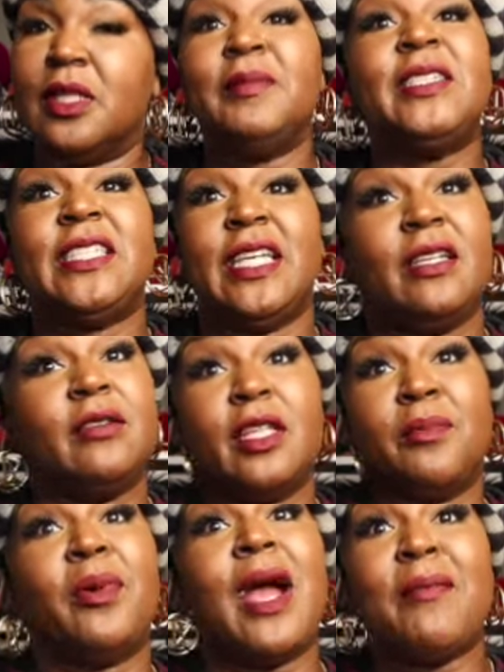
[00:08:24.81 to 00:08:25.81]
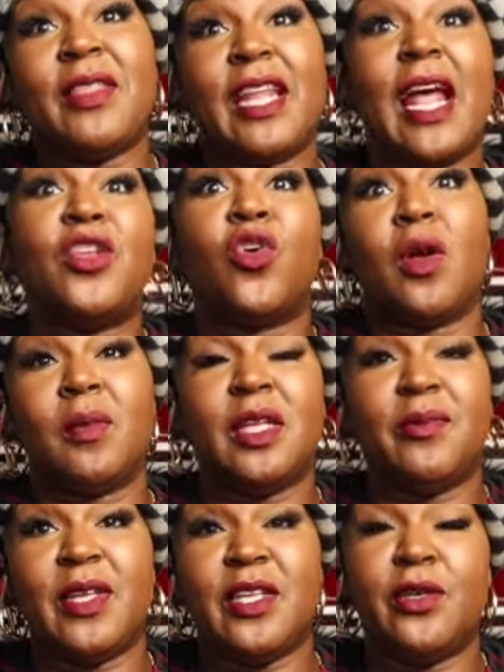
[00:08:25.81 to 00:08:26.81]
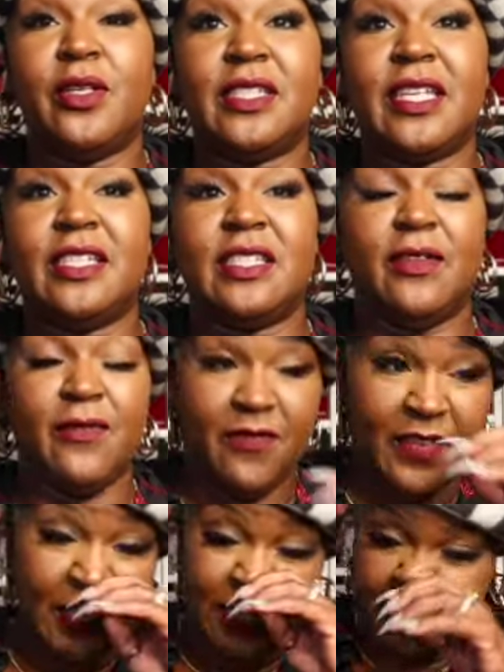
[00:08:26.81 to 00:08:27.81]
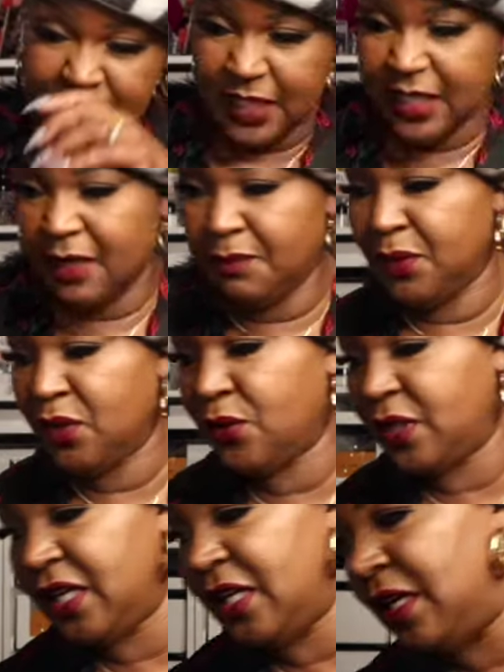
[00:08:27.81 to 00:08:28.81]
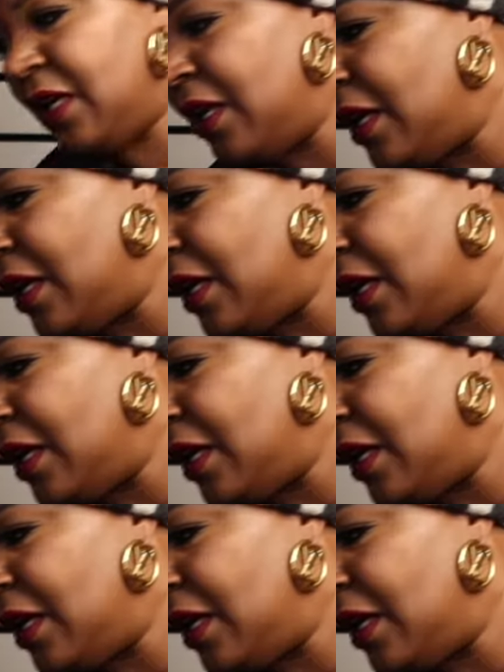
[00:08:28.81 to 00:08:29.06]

me see, the primer that I normally would use is the Fenty Beauty,